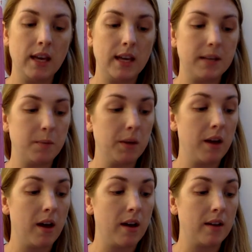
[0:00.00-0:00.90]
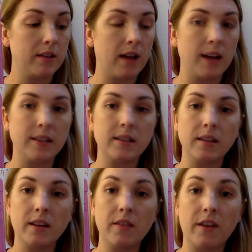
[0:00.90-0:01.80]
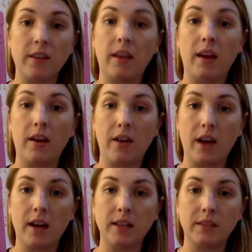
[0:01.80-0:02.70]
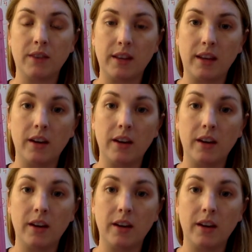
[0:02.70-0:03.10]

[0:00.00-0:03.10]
is because I still need to find the area. And to find the